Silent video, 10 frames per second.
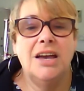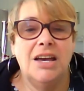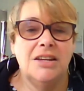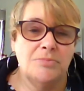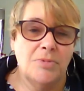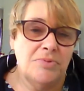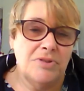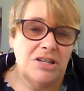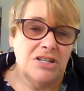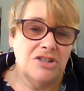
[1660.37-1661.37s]
And it's my
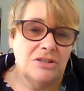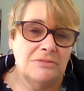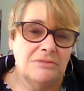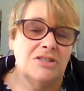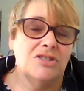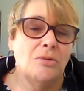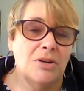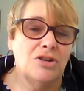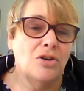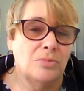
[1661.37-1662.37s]
protection. It's not my
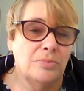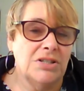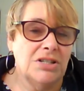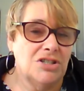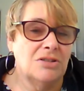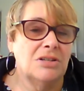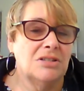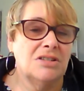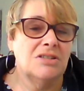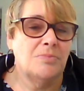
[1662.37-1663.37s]
total protection,
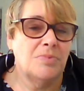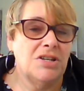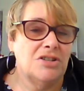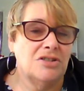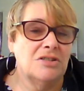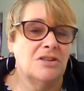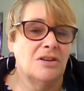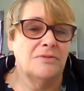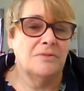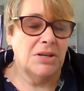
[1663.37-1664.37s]
it's just a protection
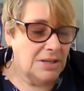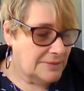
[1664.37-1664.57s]
stone for me.